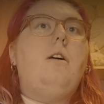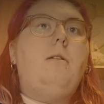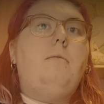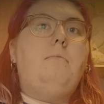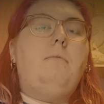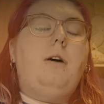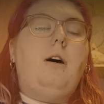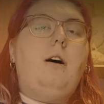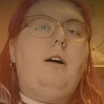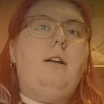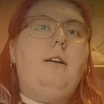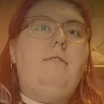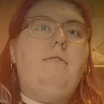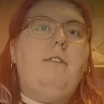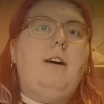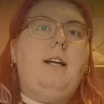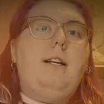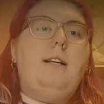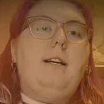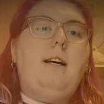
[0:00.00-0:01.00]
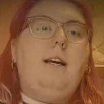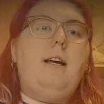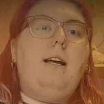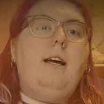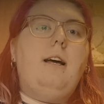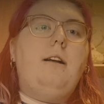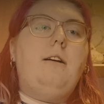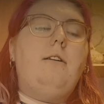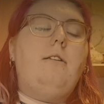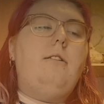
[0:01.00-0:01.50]
Marley ready,
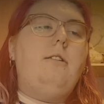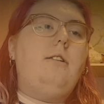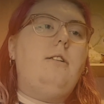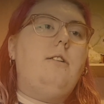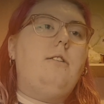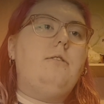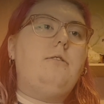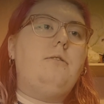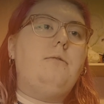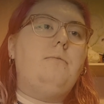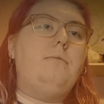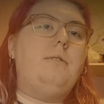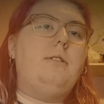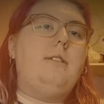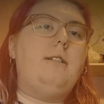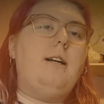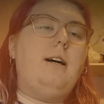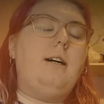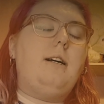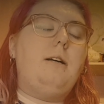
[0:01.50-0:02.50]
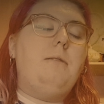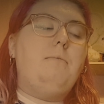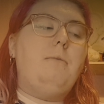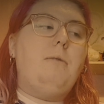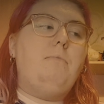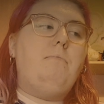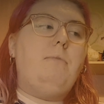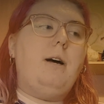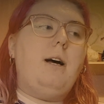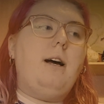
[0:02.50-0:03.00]
and I got some snack in my
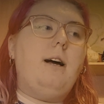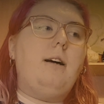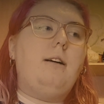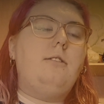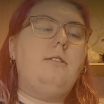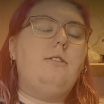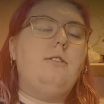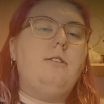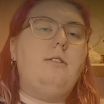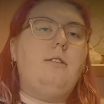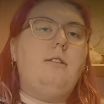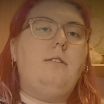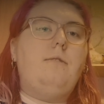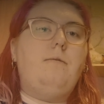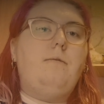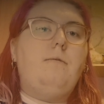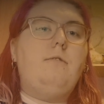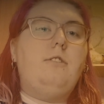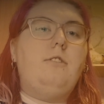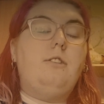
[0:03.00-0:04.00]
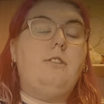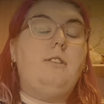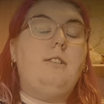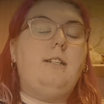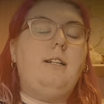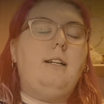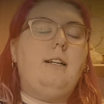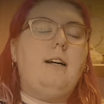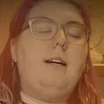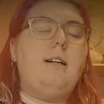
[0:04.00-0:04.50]
bag just
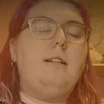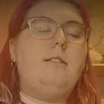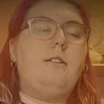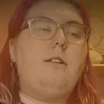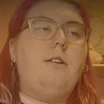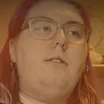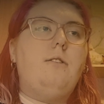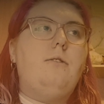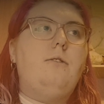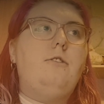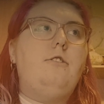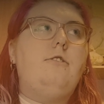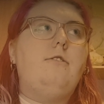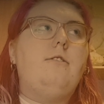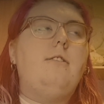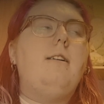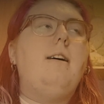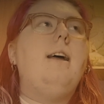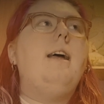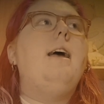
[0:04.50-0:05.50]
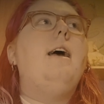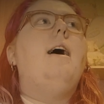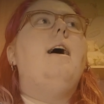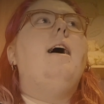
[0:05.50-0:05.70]
in case I got hungry.